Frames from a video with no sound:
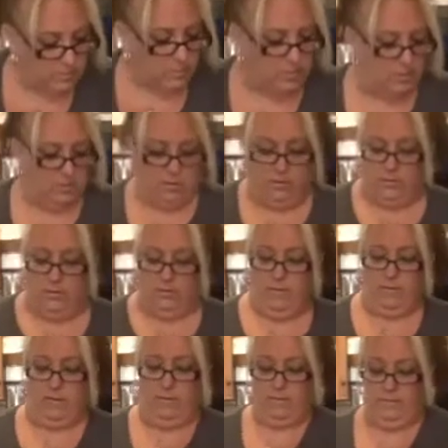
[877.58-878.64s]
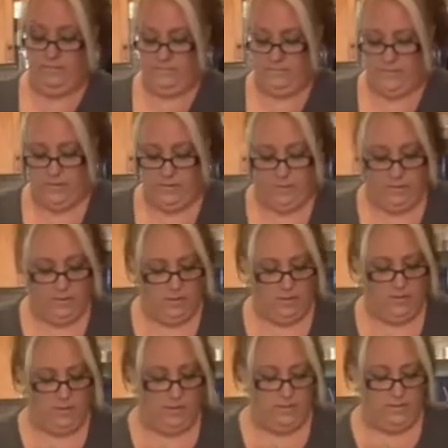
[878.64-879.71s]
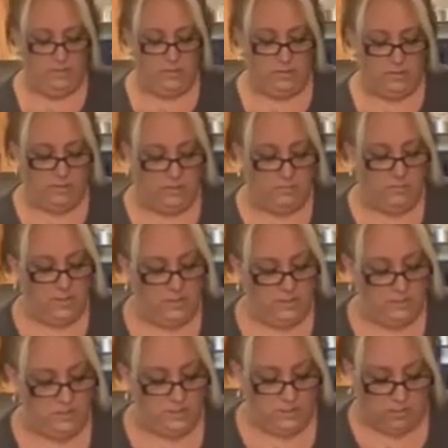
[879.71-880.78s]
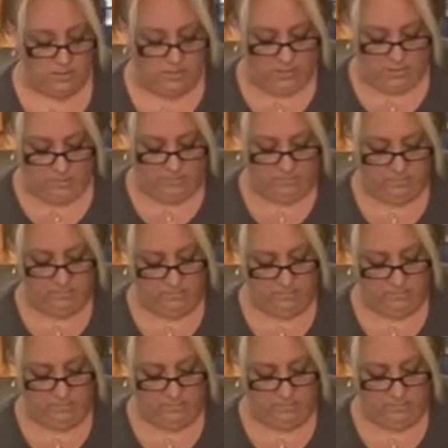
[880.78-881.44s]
I'm just going to throw in there. All right, we're just going to mix this all in.